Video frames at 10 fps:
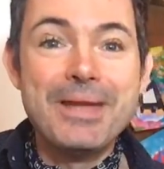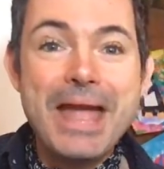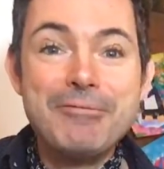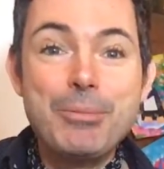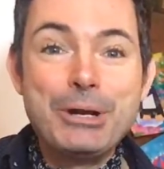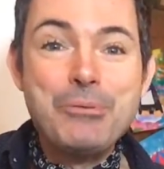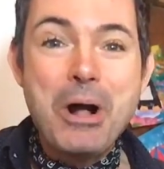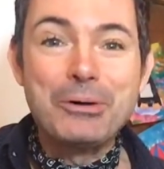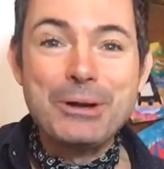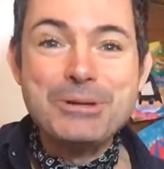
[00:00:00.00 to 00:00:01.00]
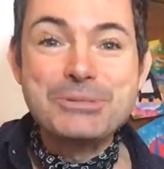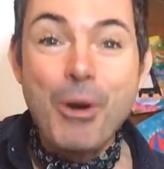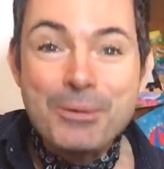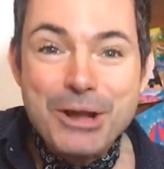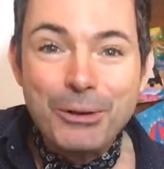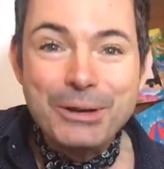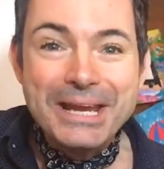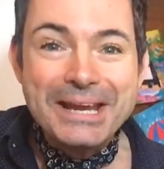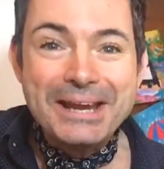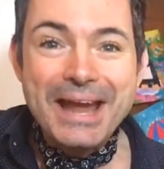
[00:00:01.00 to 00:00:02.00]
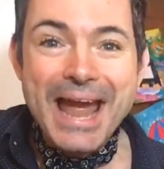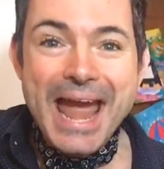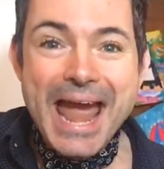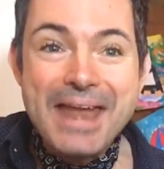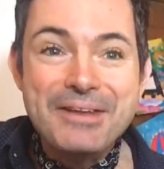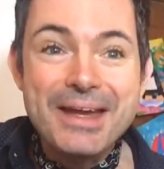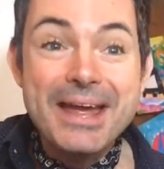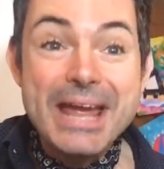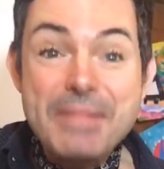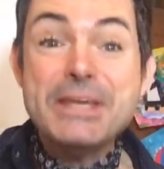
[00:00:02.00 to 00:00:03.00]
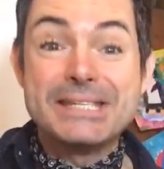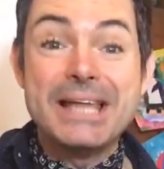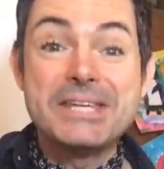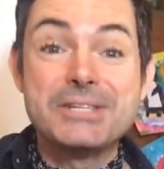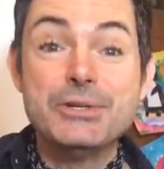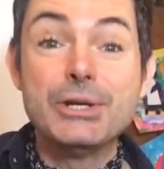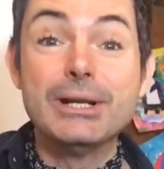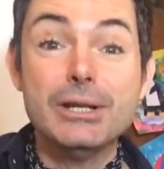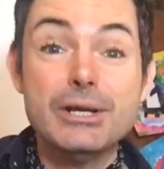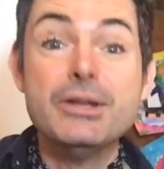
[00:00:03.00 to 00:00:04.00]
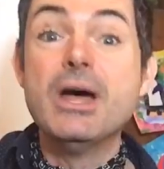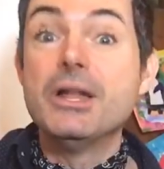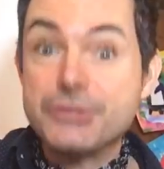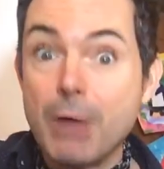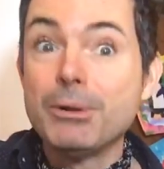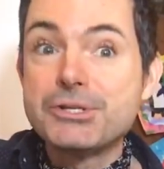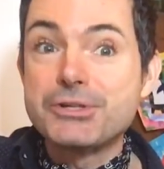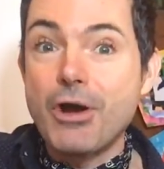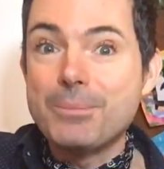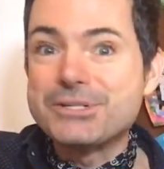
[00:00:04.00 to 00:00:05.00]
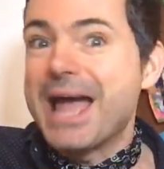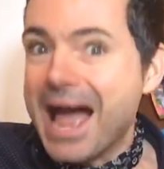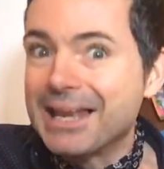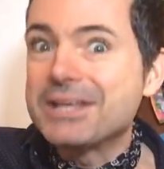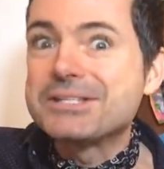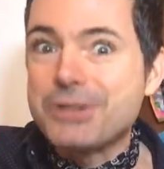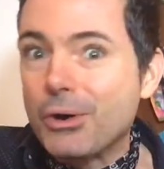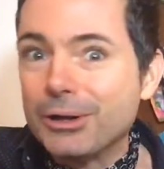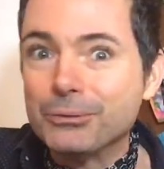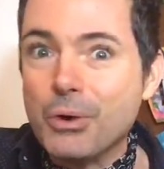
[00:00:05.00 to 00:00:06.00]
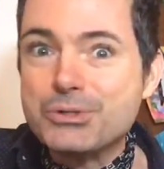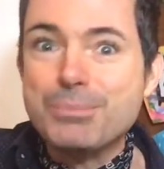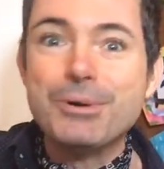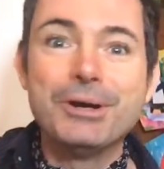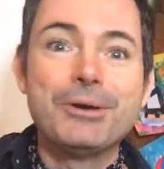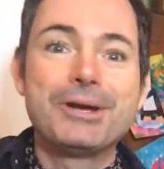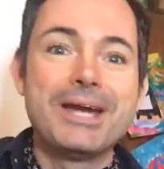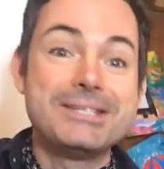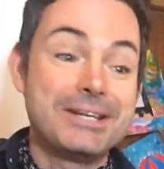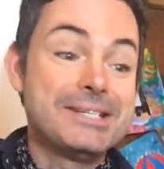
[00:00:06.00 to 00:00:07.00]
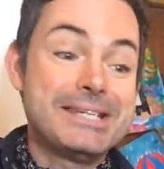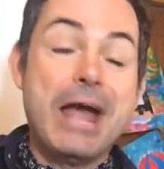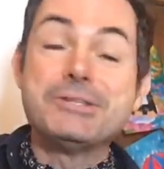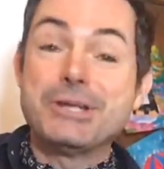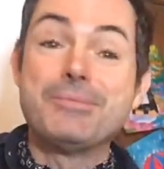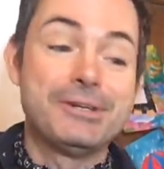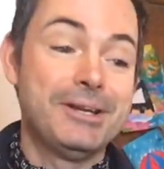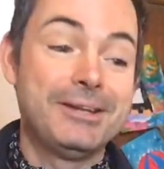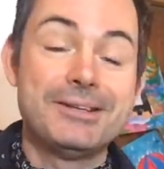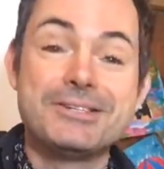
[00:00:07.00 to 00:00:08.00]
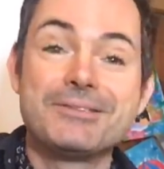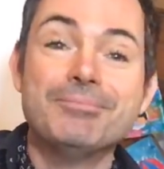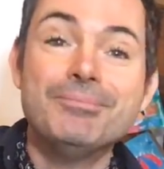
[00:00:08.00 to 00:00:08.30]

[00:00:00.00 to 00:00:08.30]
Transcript: Everybody, welcome. It's Robin Nolan here, and in this lesson, you're going to learn double stops a la Stochelo Rosenberg, okay? It's going to sound something like this.